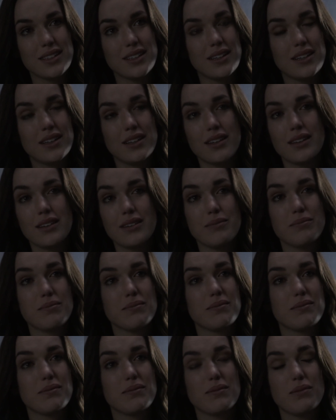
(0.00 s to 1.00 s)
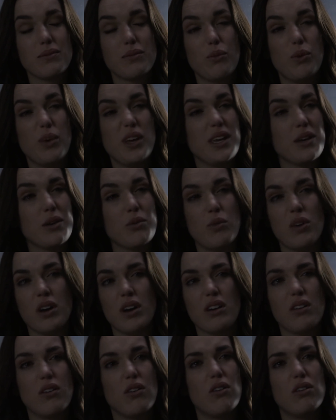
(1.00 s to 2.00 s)
mean it. It's not
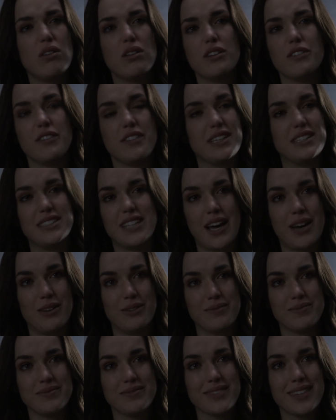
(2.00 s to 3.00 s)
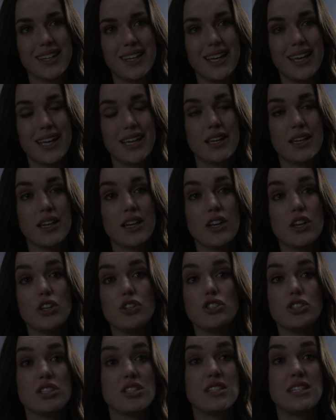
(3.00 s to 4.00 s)
real to them.
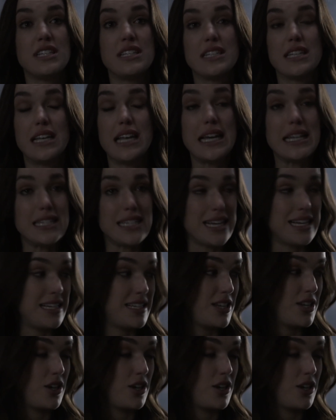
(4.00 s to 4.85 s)
It's like a dream